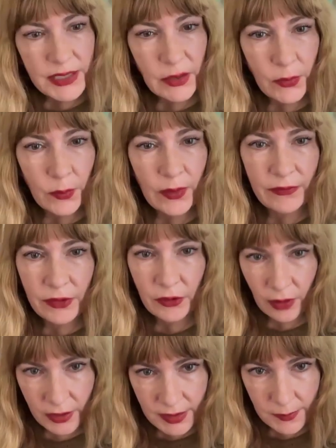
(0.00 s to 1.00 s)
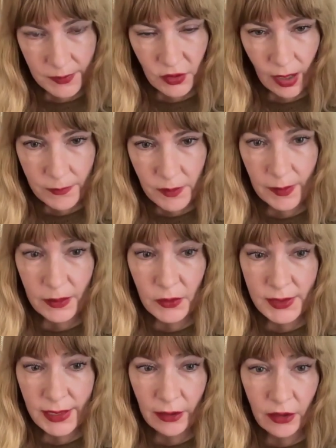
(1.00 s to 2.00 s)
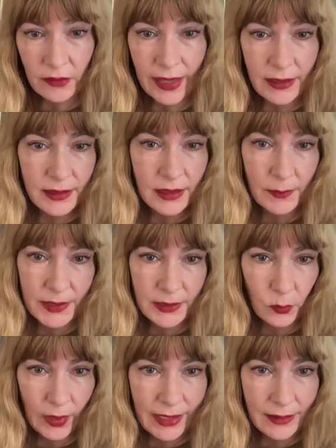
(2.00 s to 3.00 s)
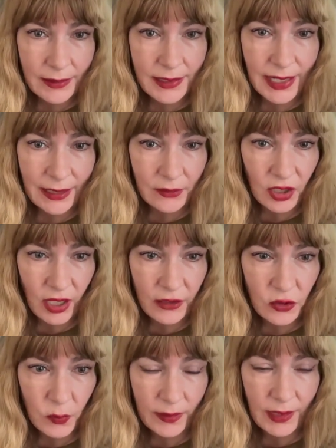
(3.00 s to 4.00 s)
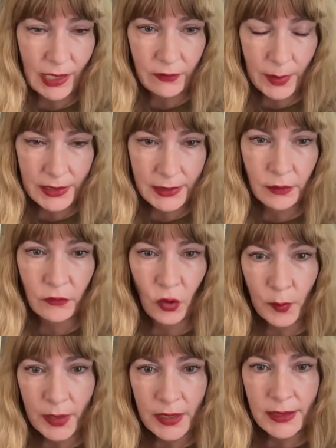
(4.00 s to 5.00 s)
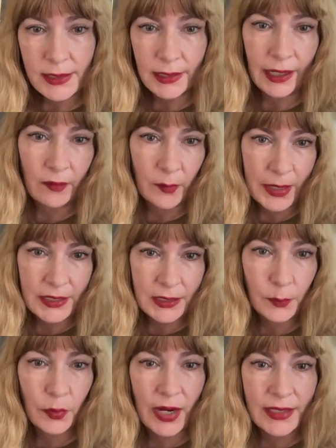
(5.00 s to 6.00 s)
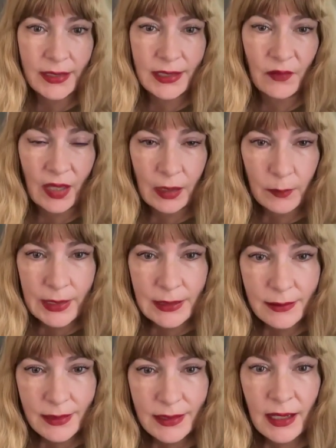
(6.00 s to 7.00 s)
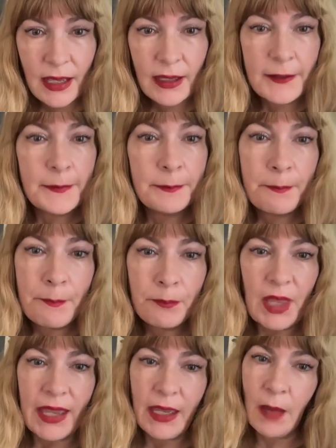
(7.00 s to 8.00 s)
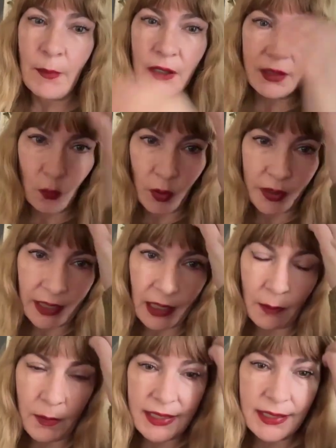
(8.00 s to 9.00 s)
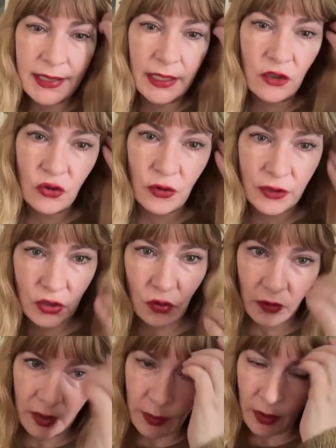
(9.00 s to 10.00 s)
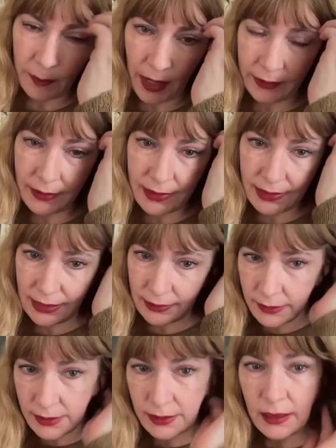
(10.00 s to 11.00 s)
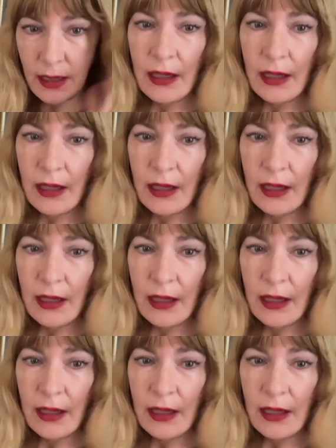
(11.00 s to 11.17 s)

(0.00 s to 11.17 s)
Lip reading: So if you're not subscribed to my newsletter, that is the best way to stay in touch with Arabesque Aromas and Arabesque Press developments. I am also working on my second short story book behind the scenes.